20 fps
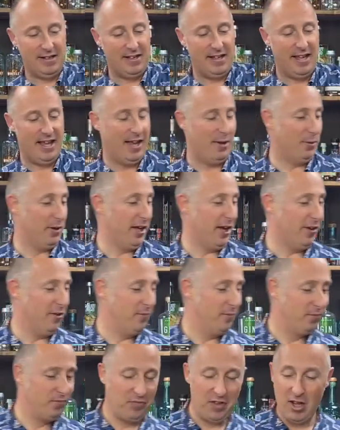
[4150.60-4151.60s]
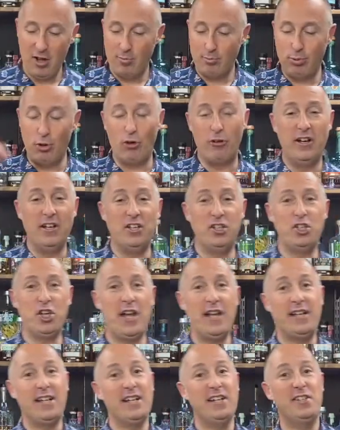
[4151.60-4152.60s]
Here we go. Pour it in the
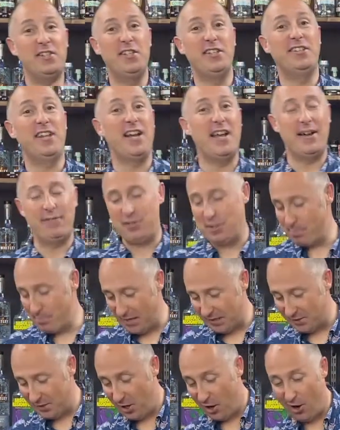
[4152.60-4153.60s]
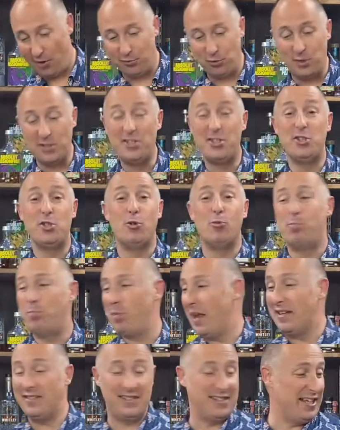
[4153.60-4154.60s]
shaker so you don't have to mix it afterwards. It's all
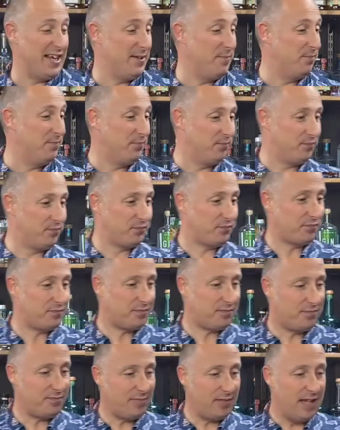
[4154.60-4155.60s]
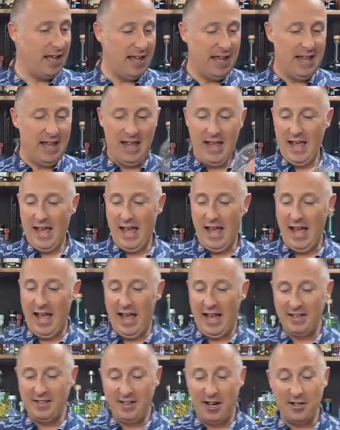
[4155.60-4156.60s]
blended in.
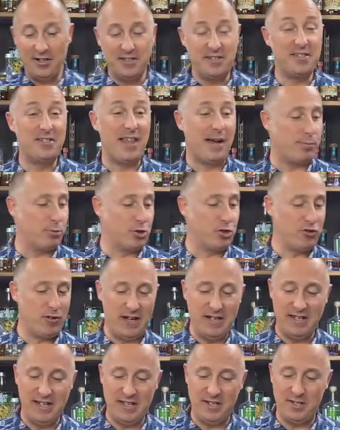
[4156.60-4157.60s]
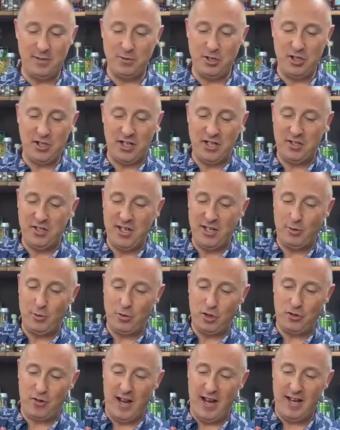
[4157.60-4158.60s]
No need to double strain this. I'm just going to single
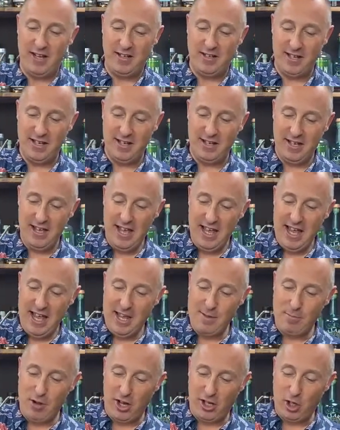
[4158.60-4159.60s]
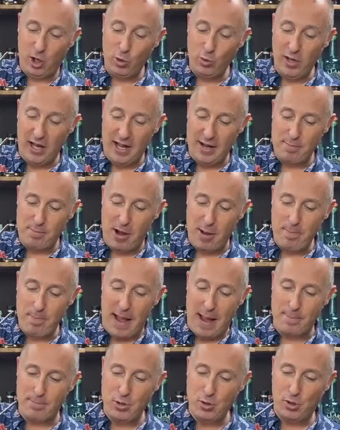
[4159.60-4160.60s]
strain in my cooler, my
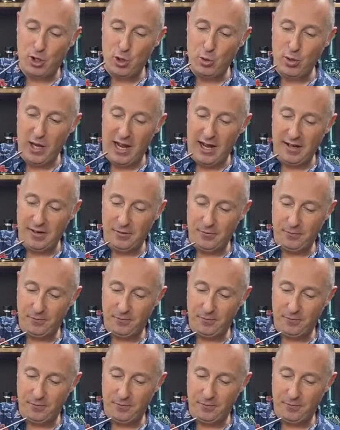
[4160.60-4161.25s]
bamboo cooler.